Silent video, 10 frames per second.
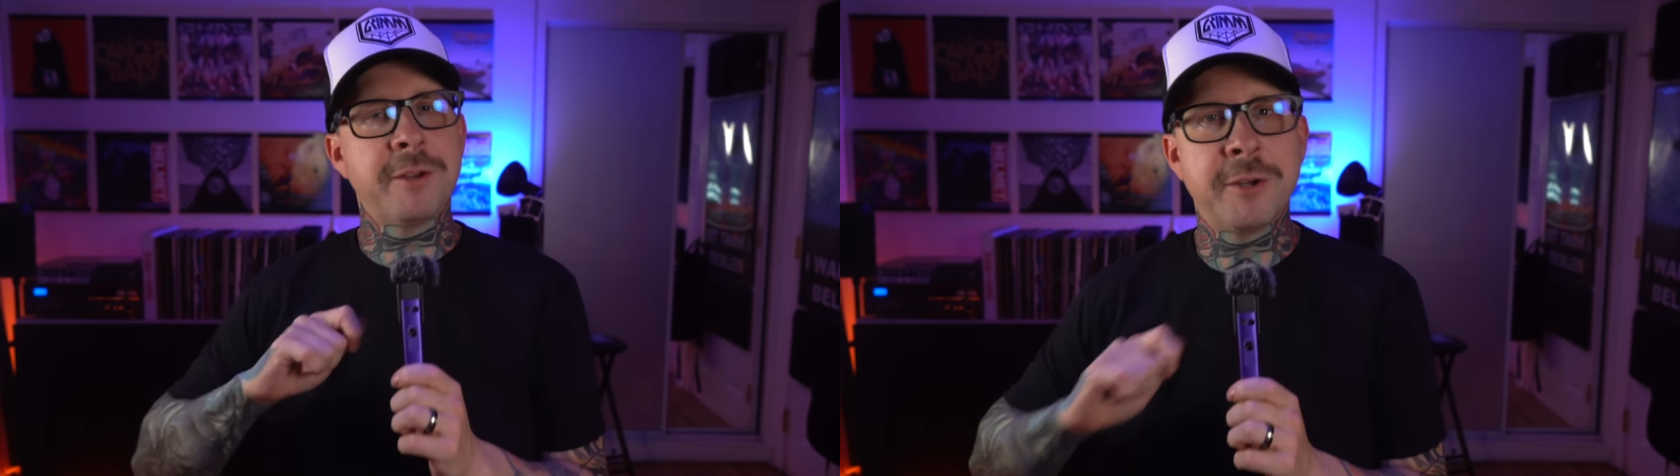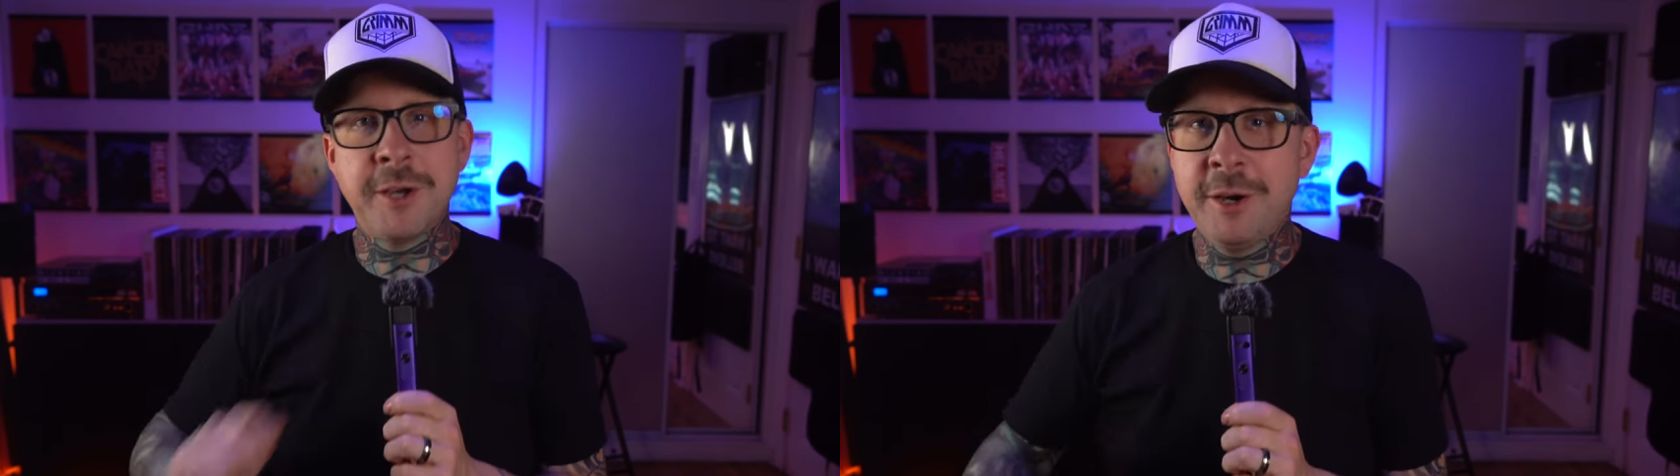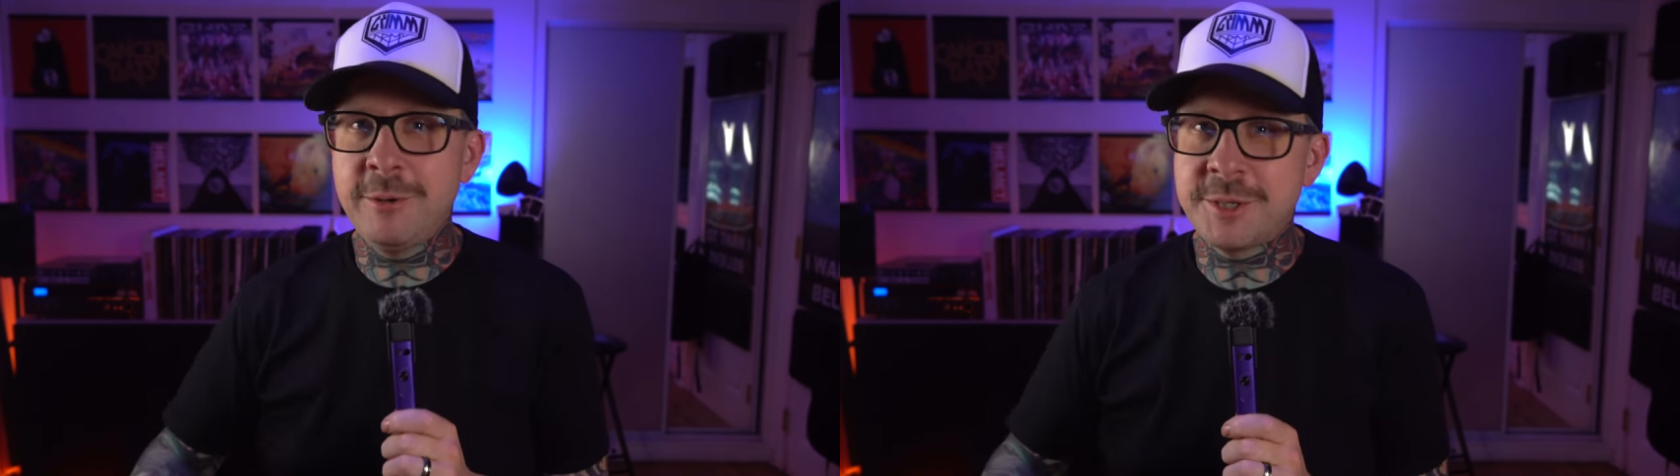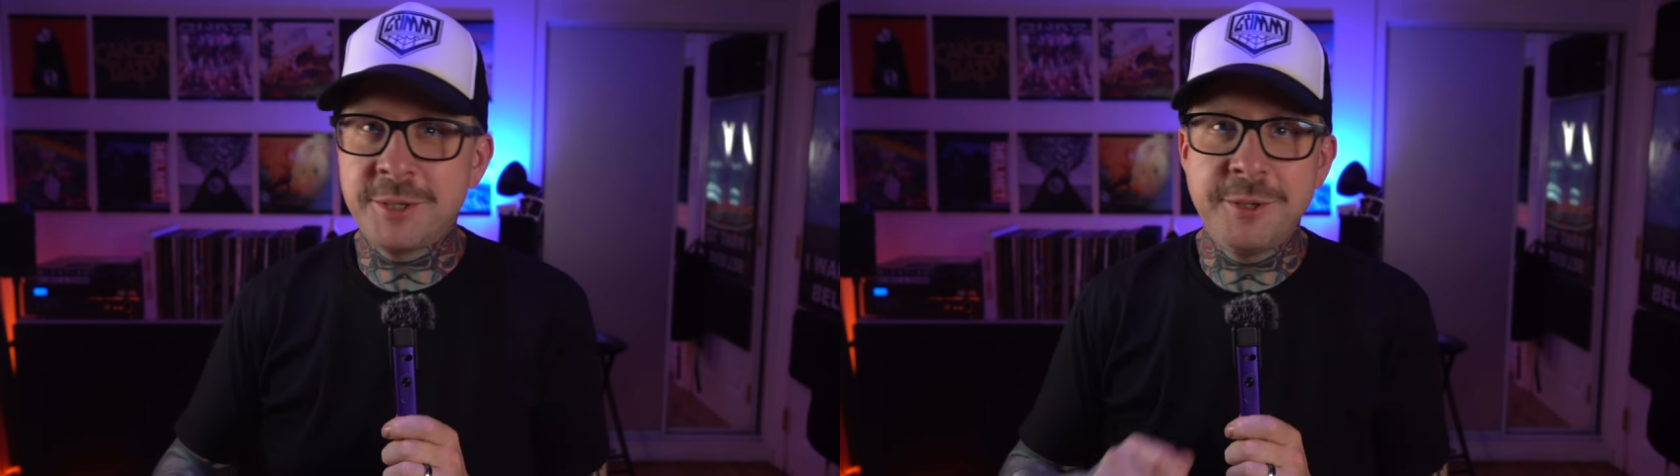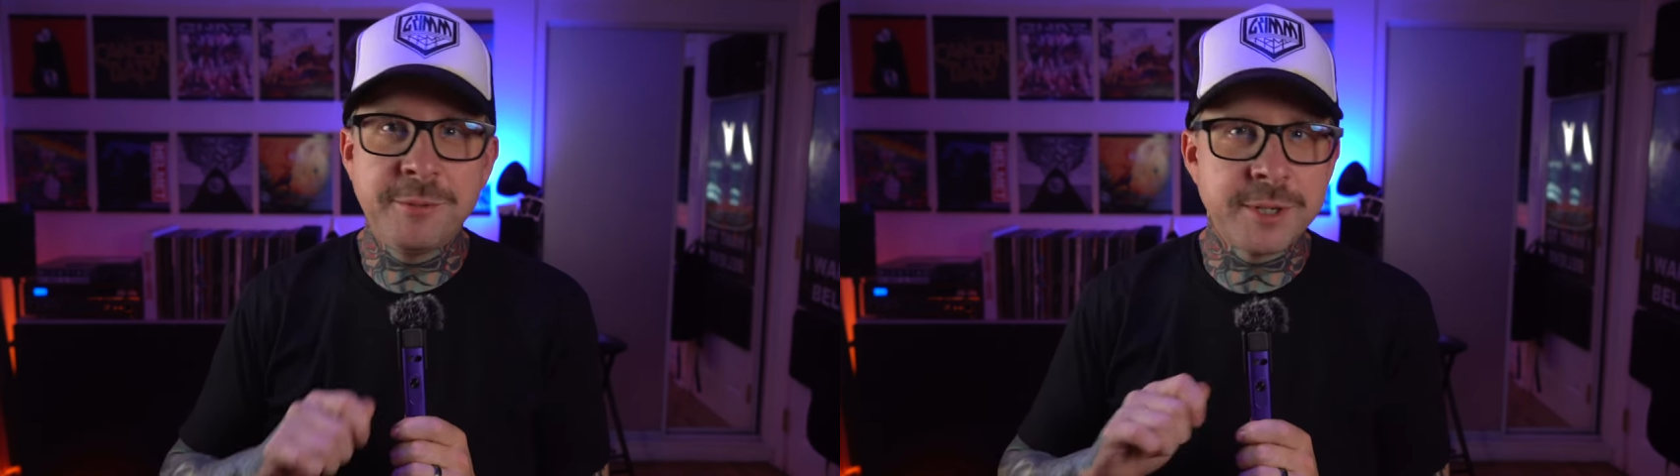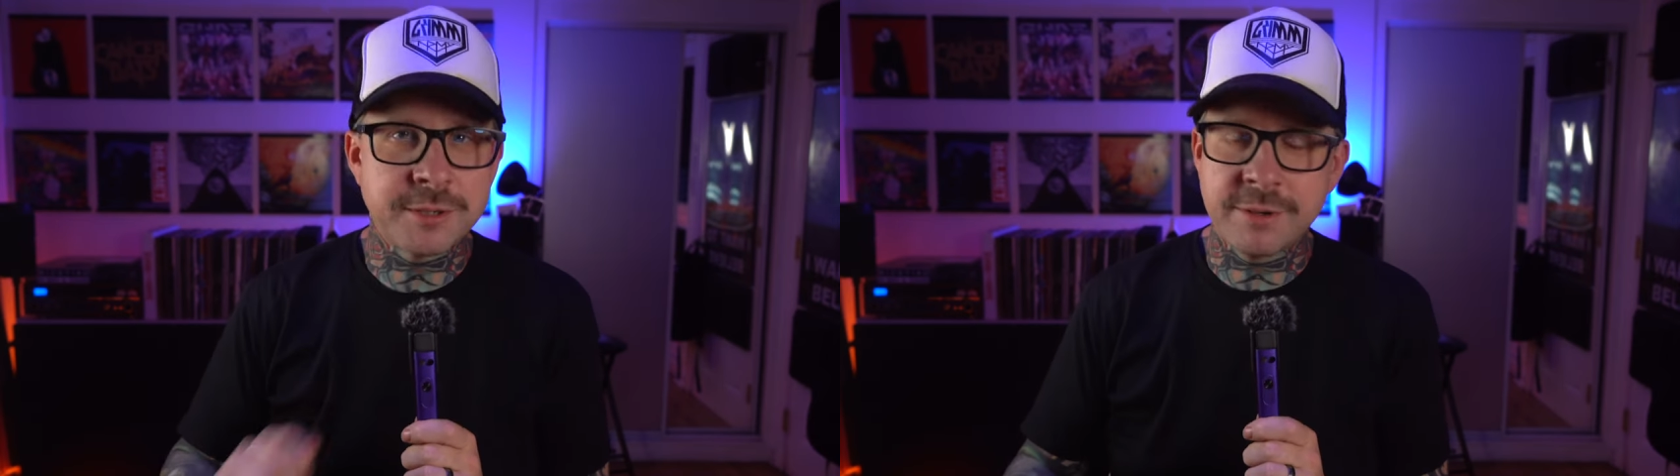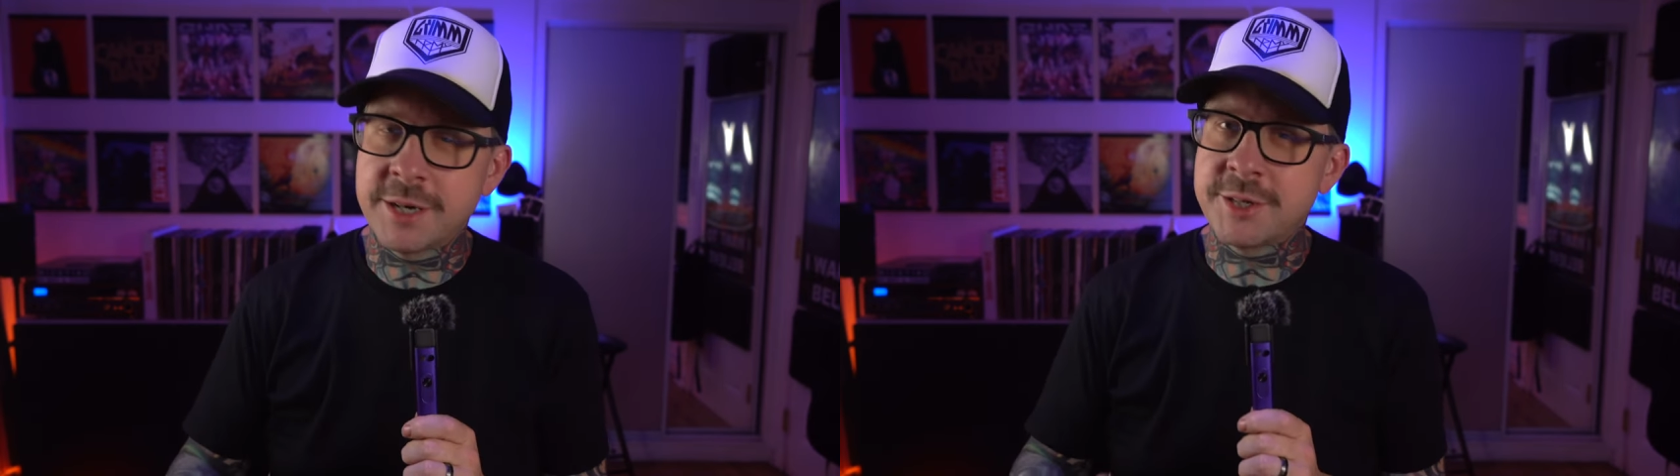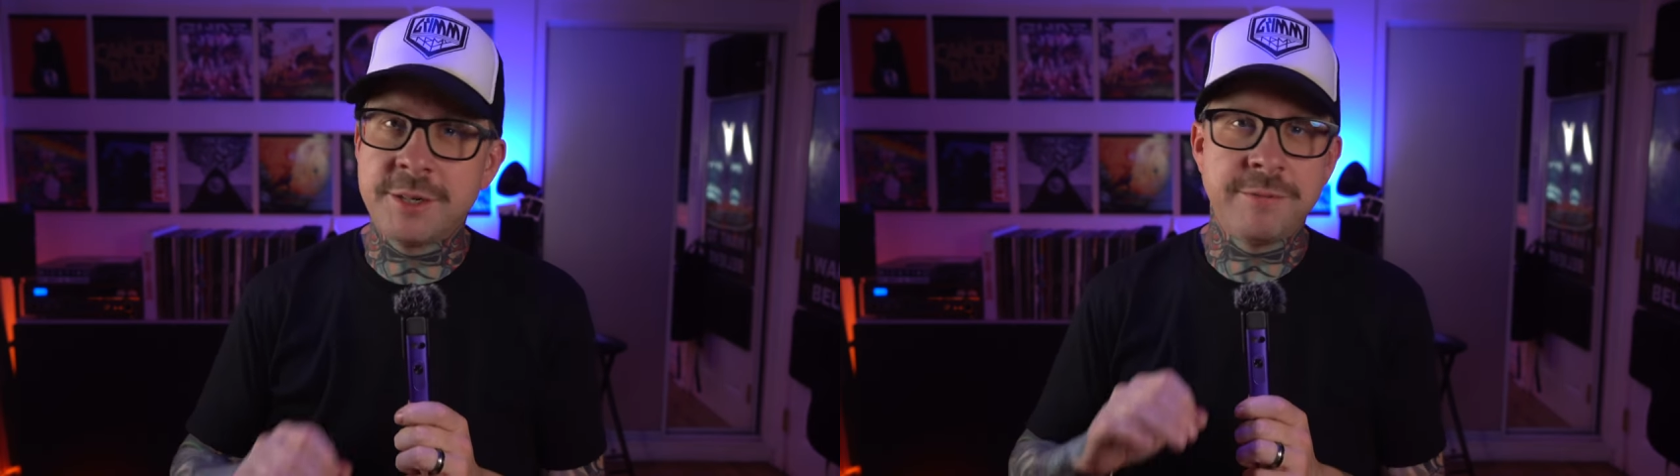the go to restriction